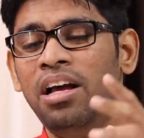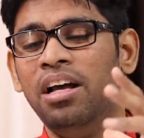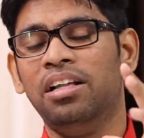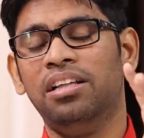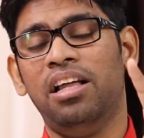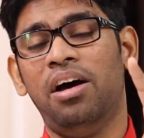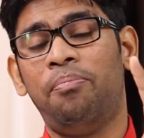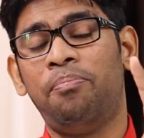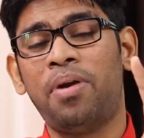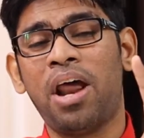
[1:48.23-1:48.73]

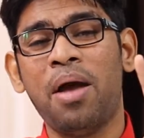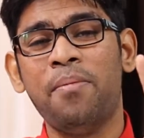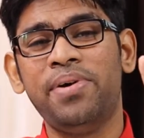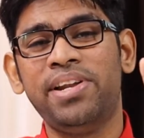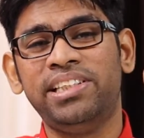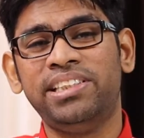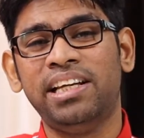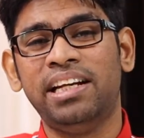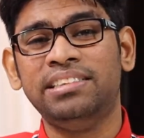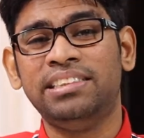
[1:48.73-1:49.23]
The primary
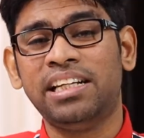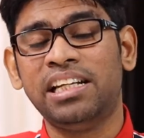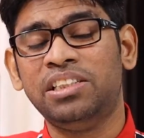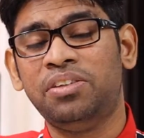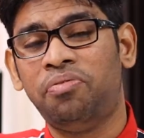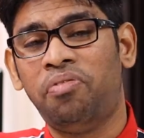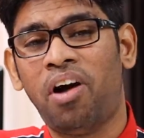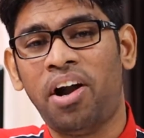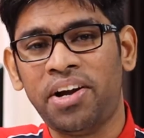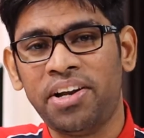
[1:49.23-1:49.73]
sensor is
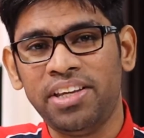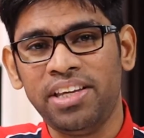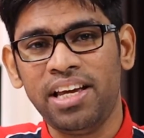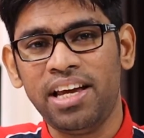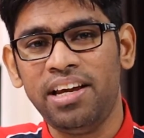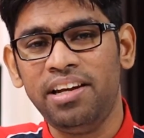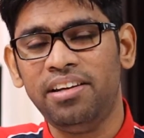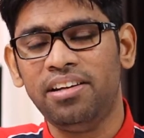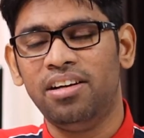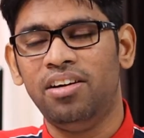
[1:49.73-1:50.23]

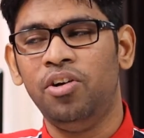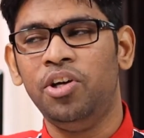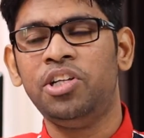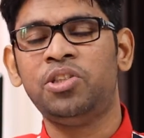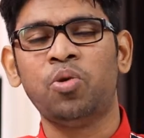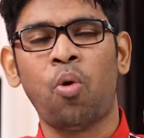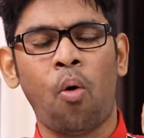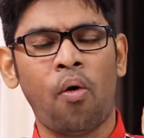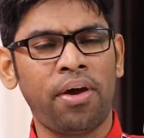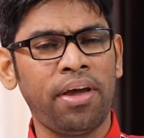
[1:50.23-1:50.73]
48. It's
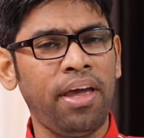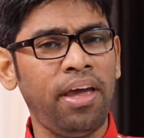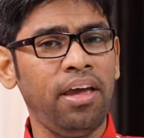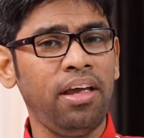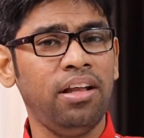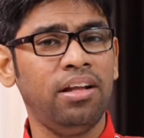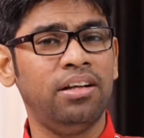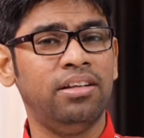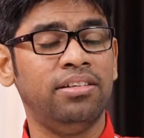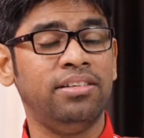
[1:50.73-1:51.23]

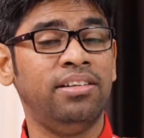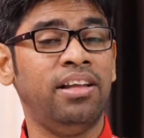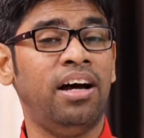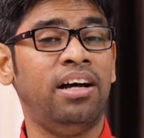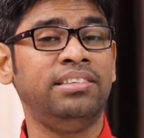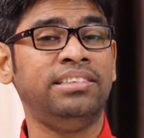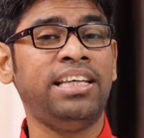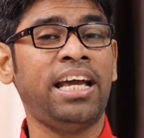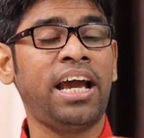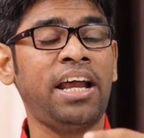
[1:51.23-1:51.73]
okay. The
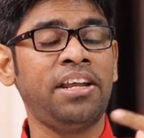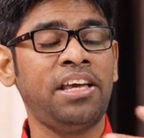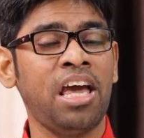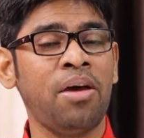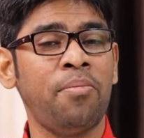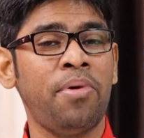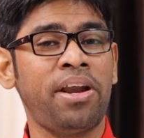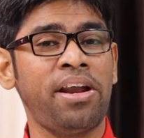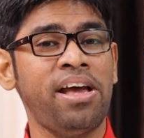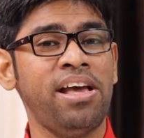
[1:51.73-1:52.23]
second
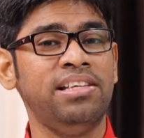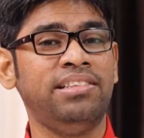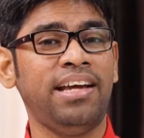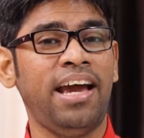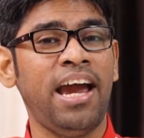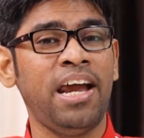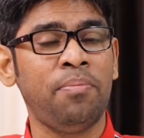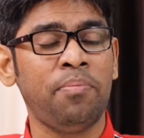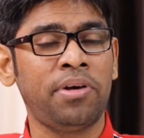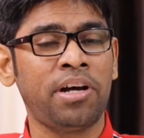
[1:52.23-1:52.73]
camera is
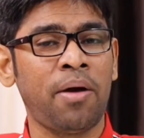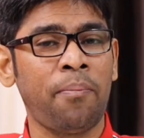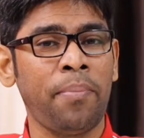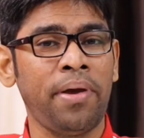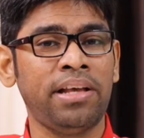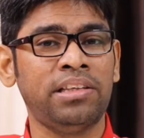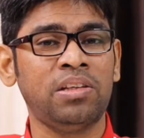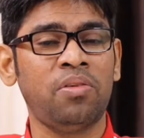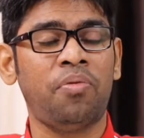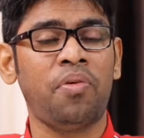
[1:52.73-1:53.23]
8
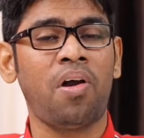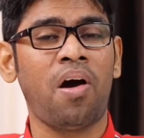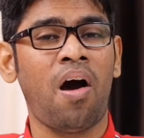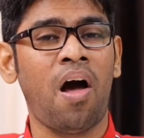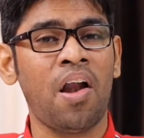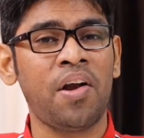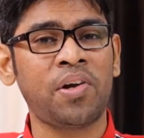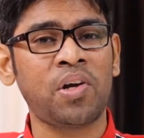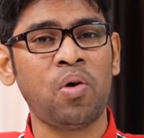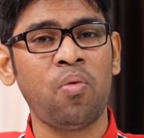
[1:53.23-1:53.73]
megapixel for
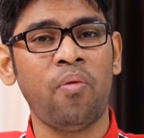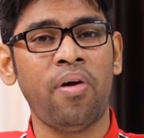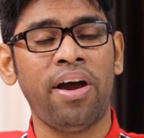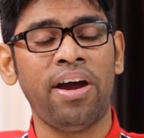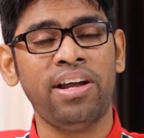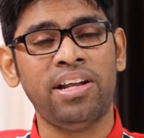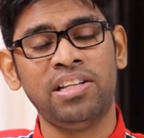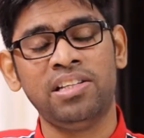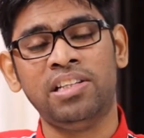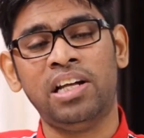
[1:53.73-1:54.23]
ultra
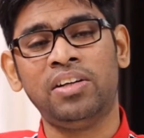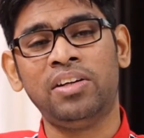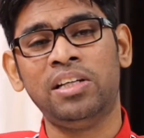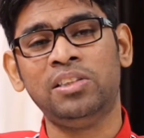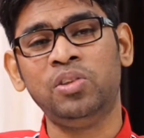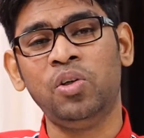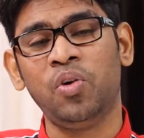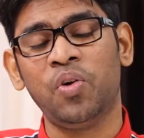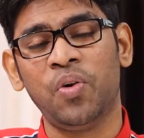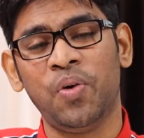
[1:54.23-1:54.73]
wide. That's
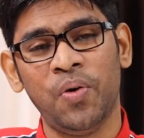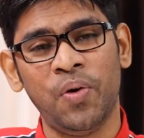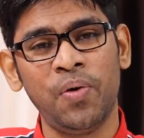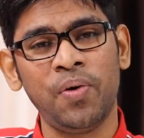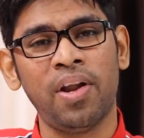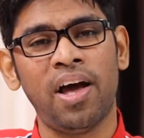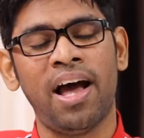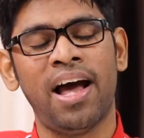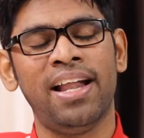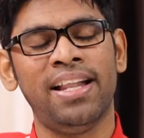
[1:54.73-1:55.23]
also
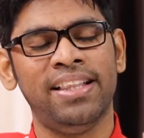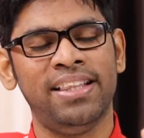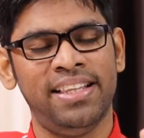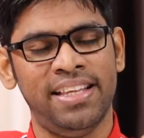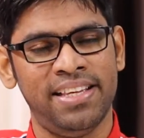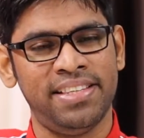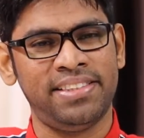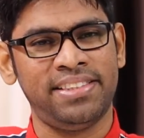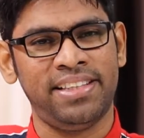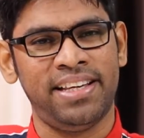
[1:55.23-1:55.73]
good and
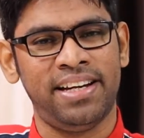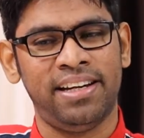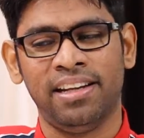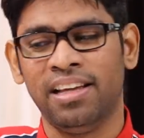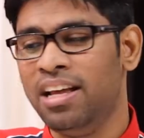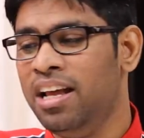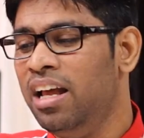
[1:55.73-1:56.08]
decent.